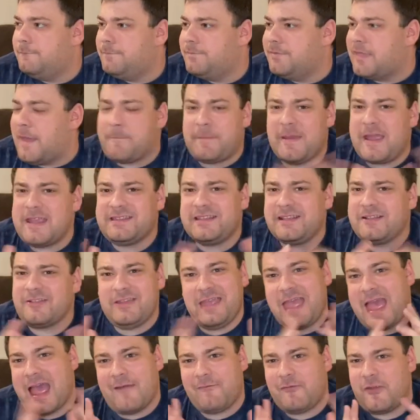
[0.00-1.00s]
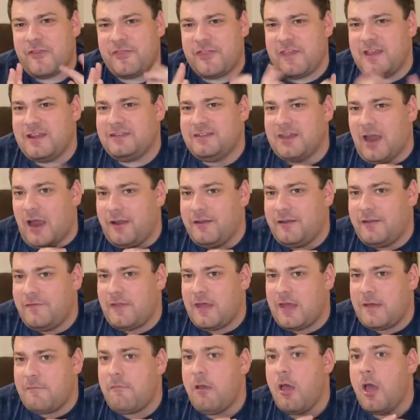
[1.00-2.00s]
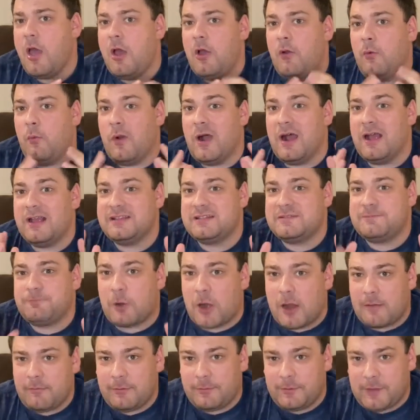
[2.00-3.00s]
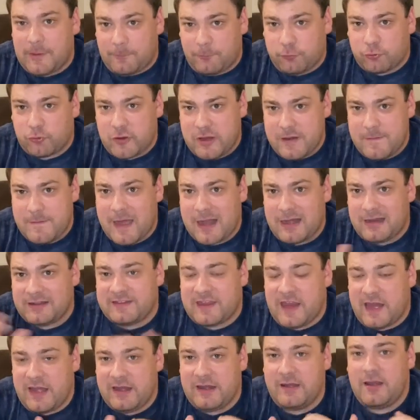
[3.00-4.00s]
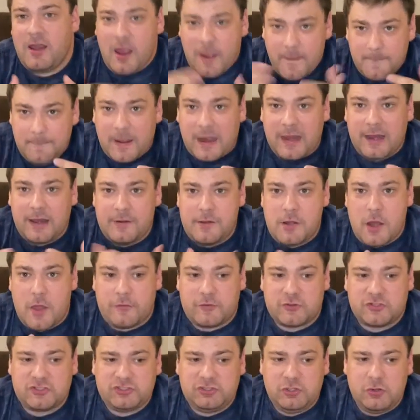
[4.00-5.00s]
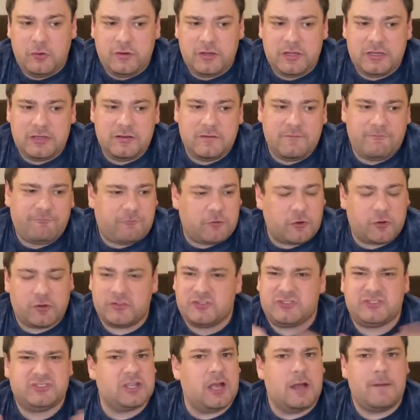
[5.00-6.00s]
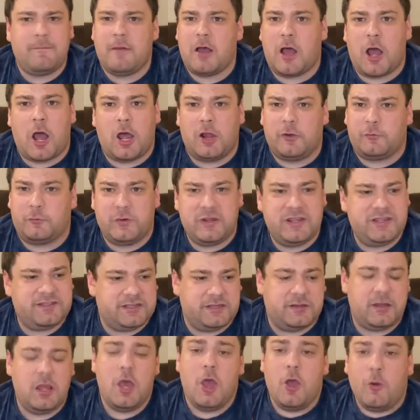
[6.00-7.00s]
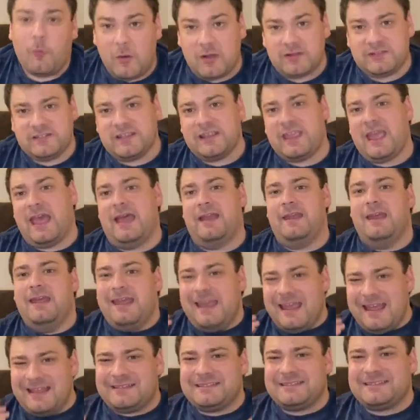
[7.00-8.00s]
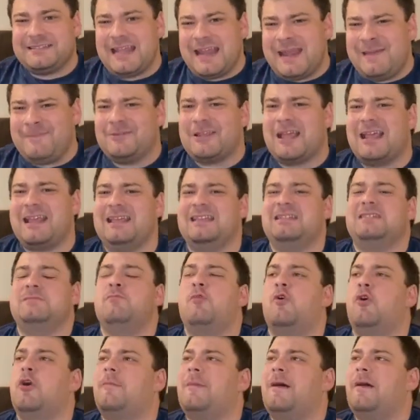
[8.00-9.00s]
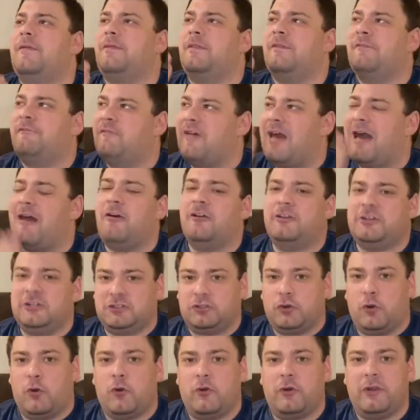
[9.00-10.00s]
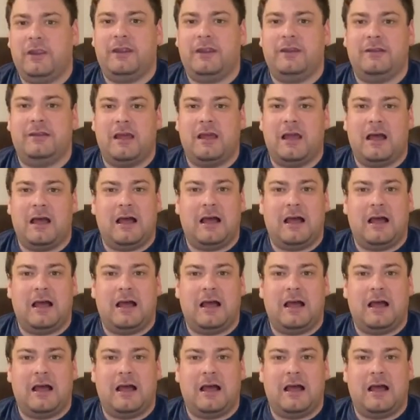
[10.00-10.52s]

that basically everything done to them was probably premeditated by another student for some odd reason. Once again, it seems like it's more about the valedictorian